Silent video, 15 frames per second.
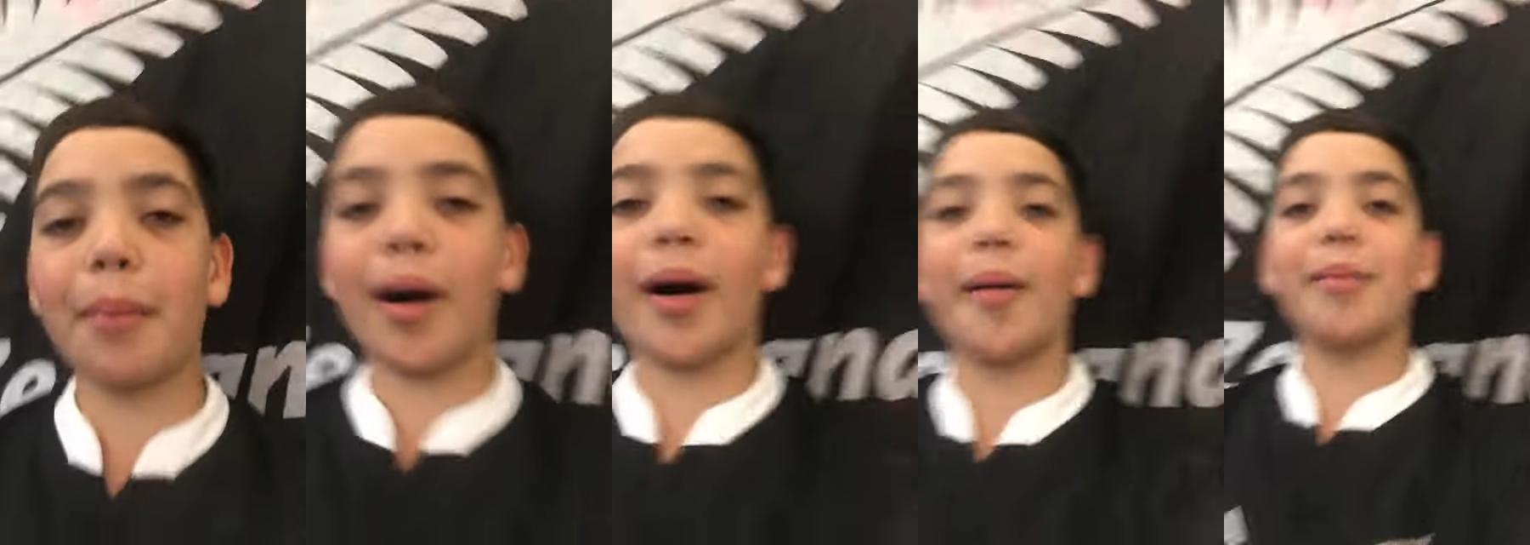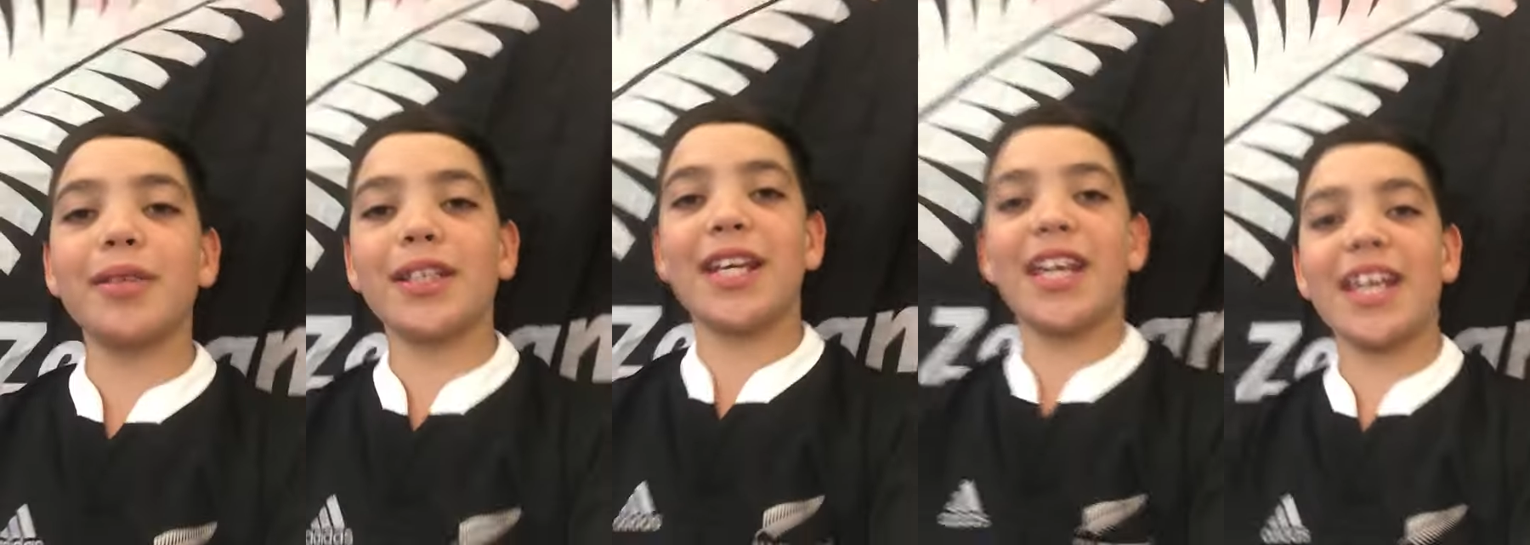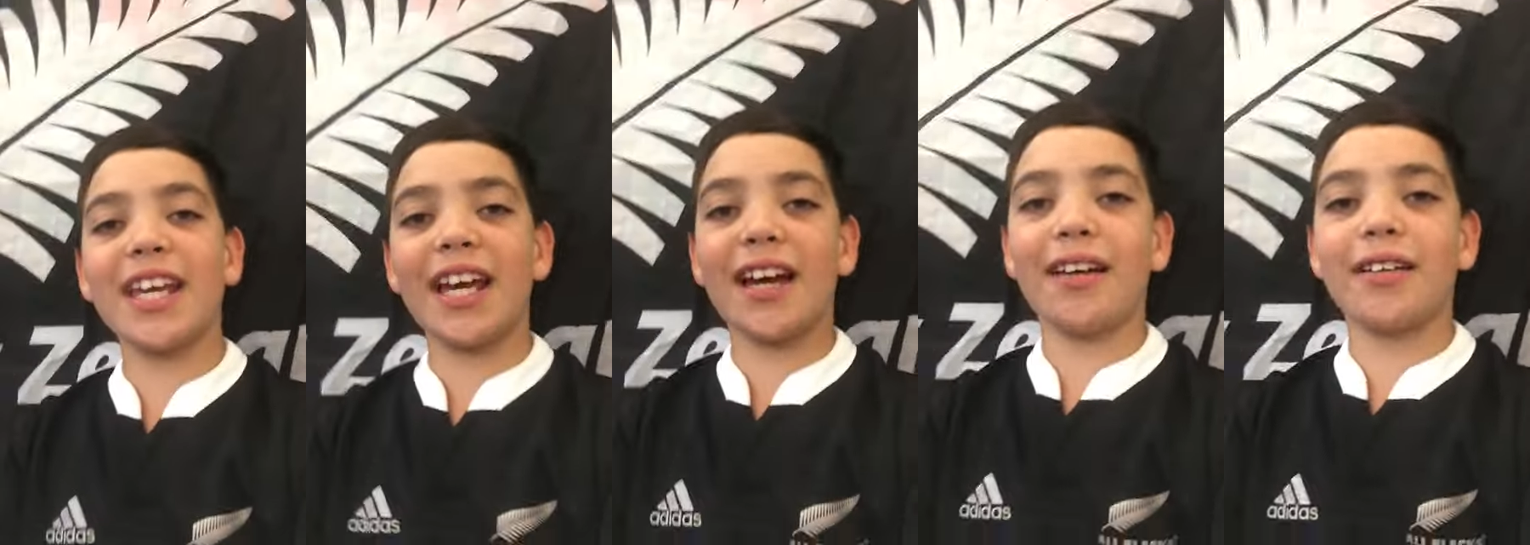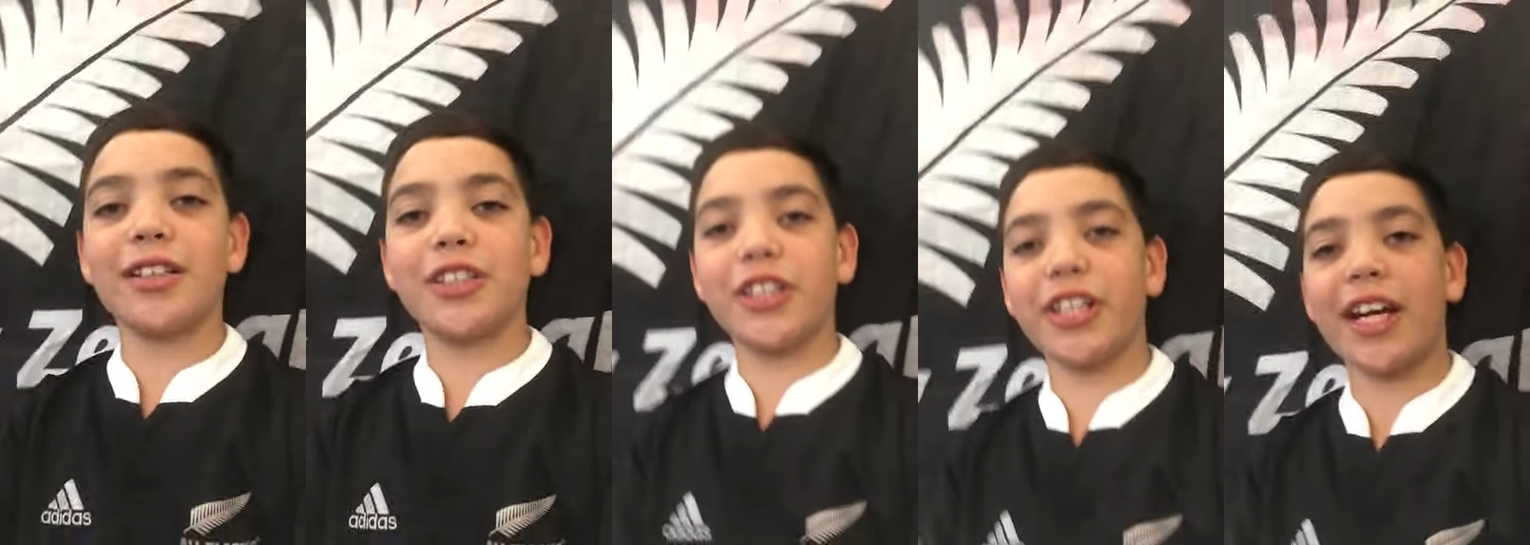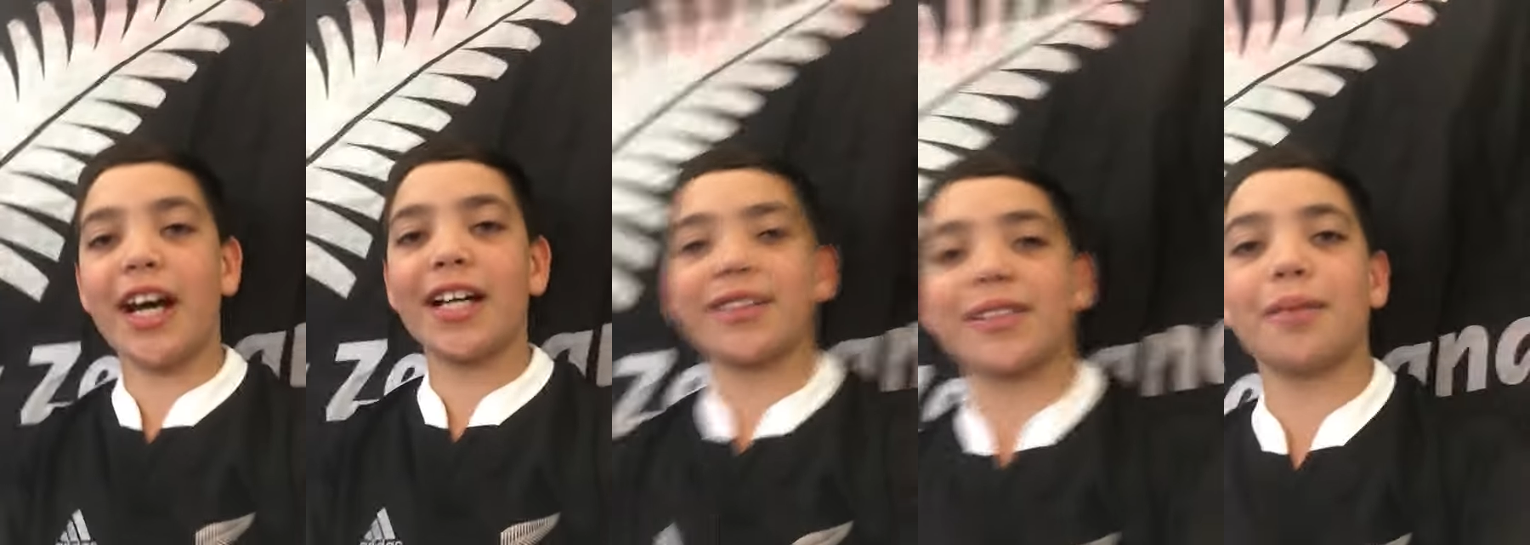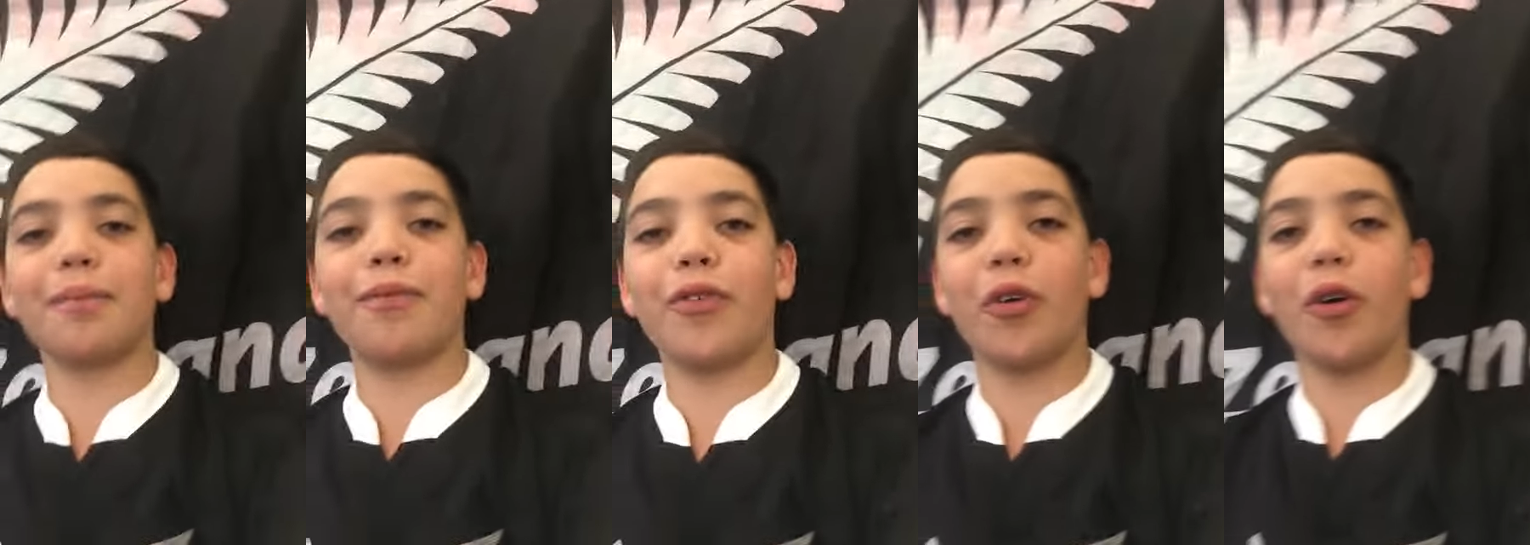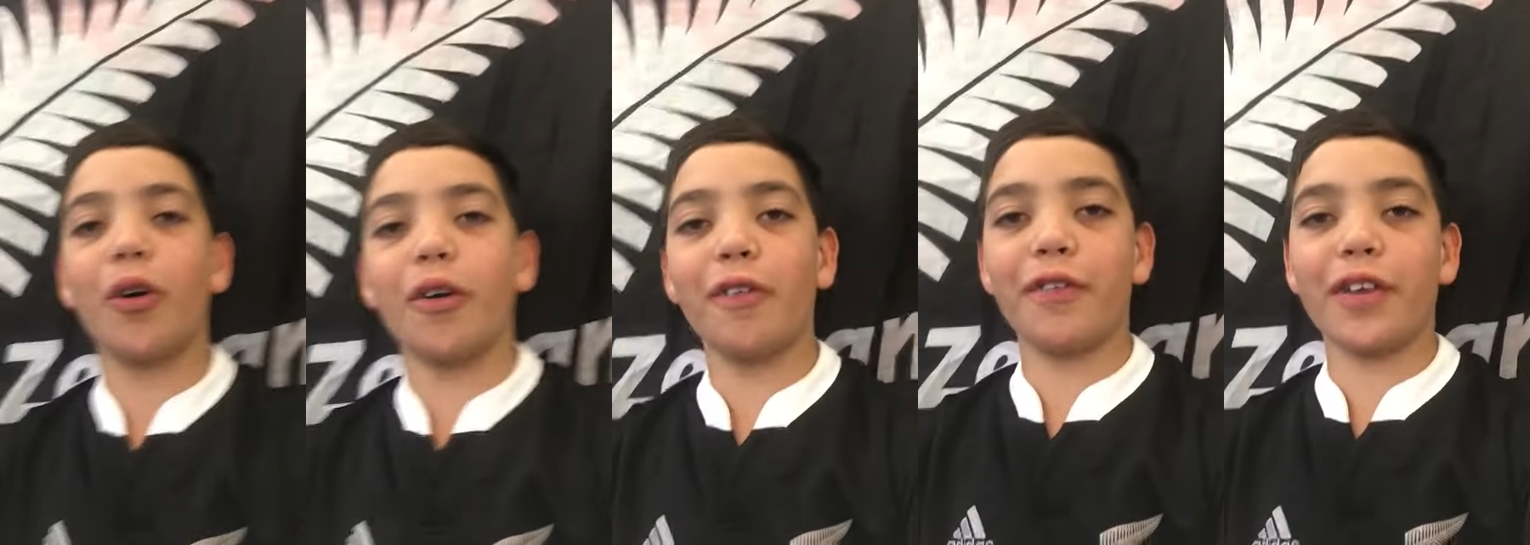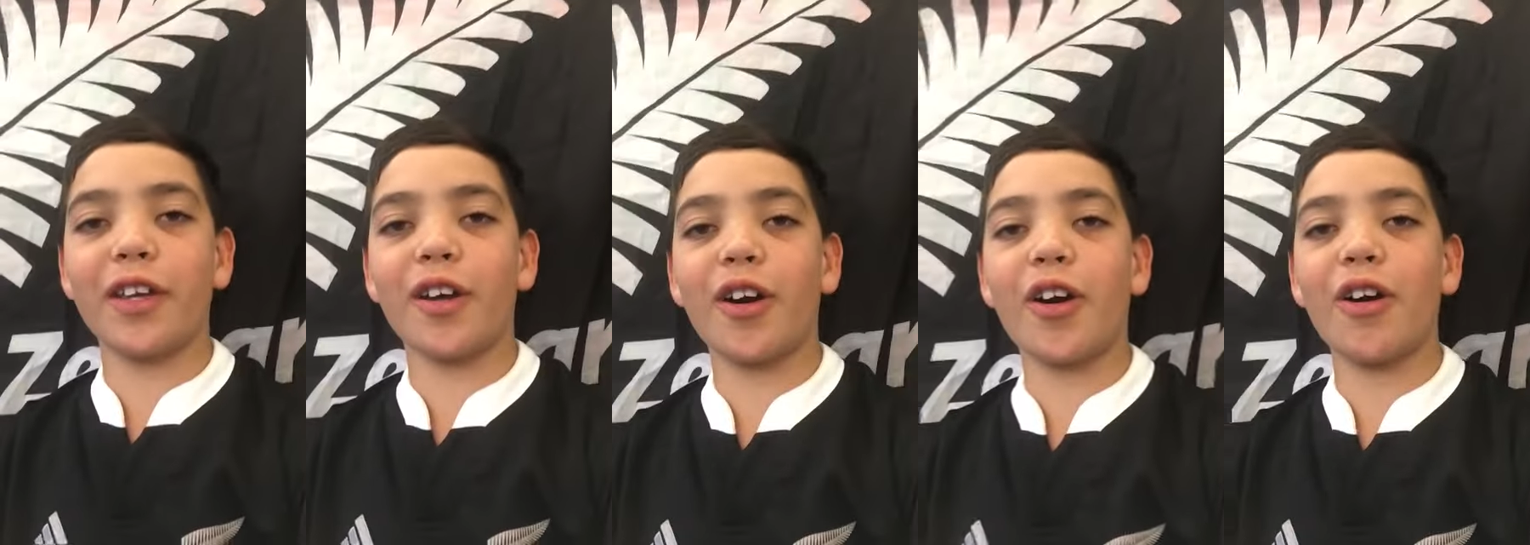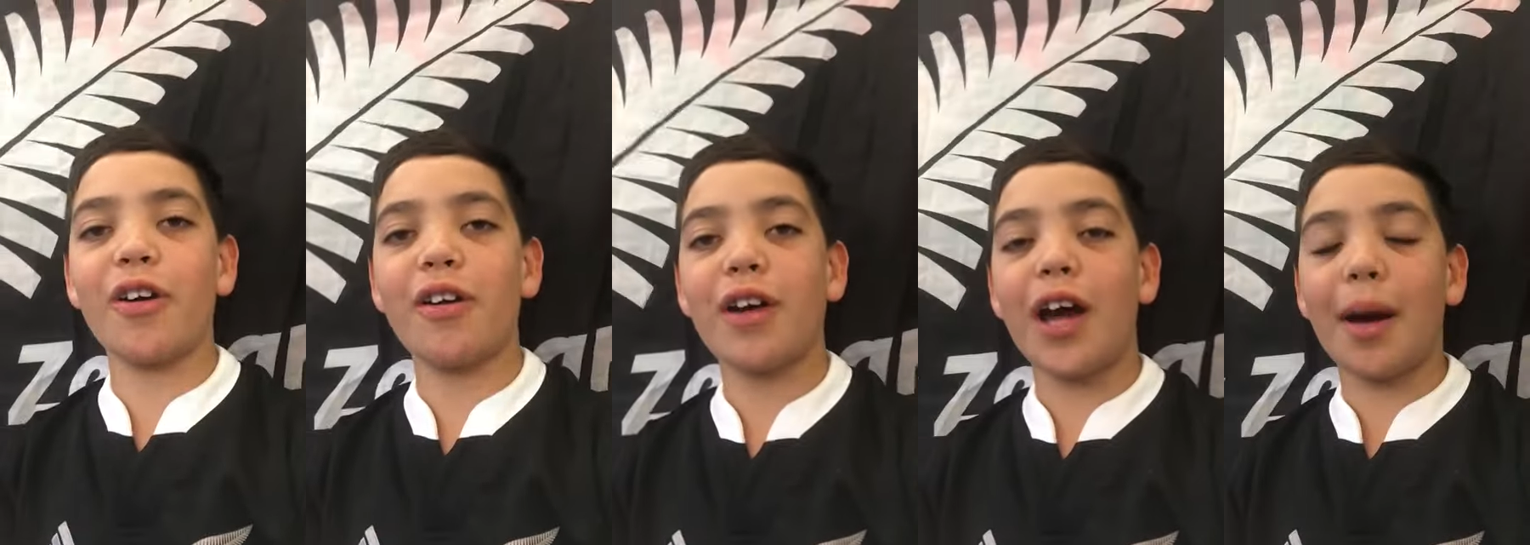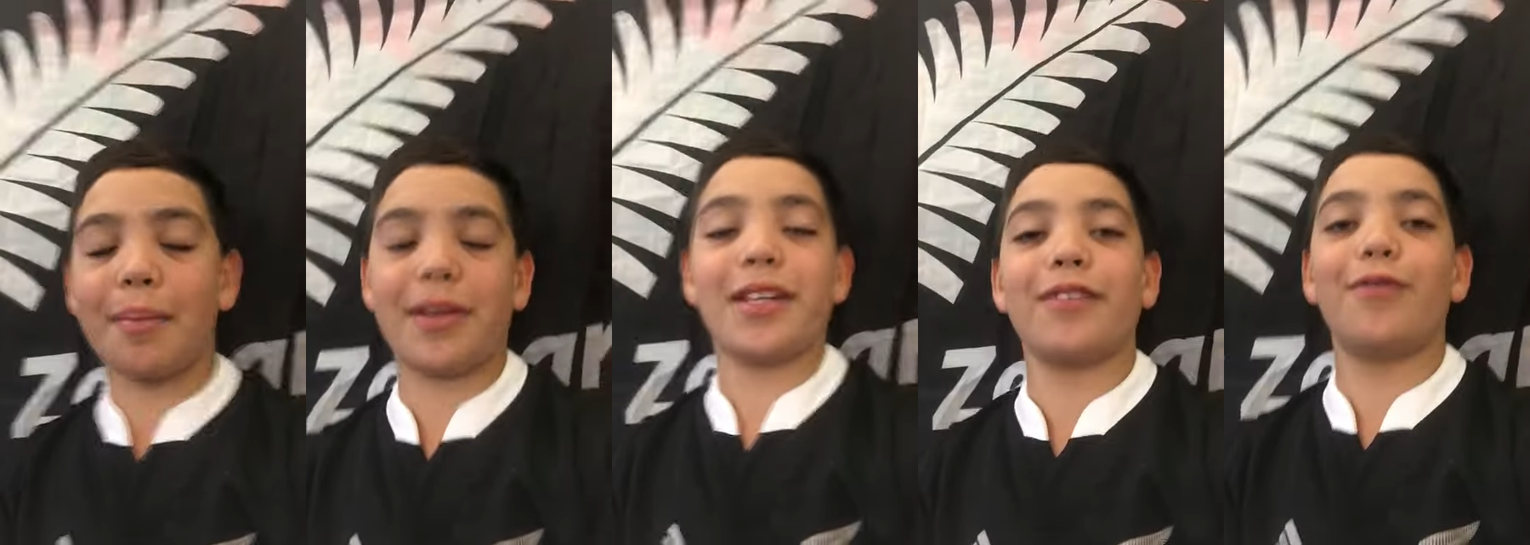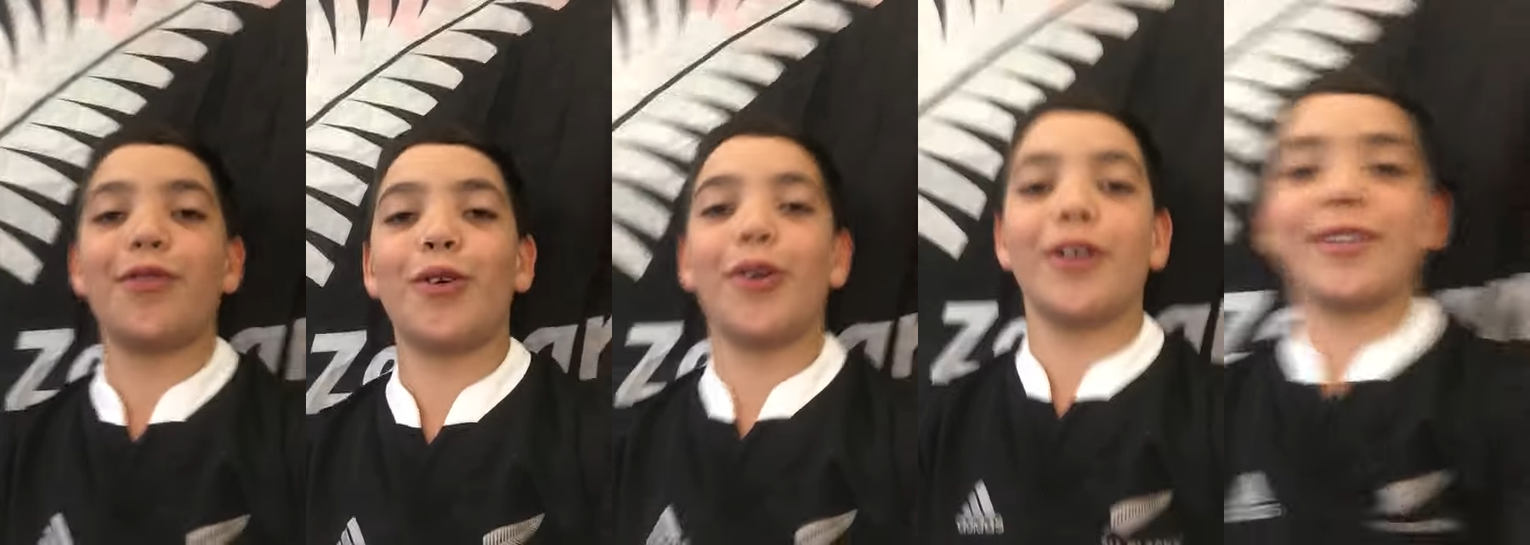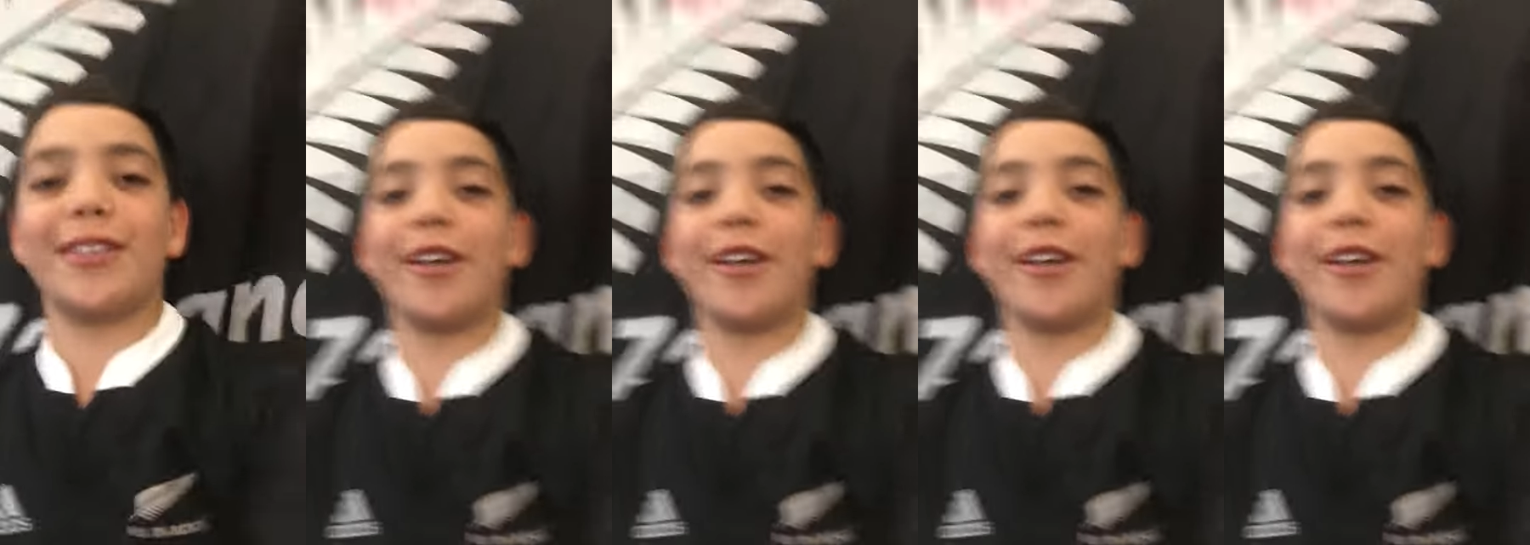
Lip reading: mom, she asked him for a video, I mean for a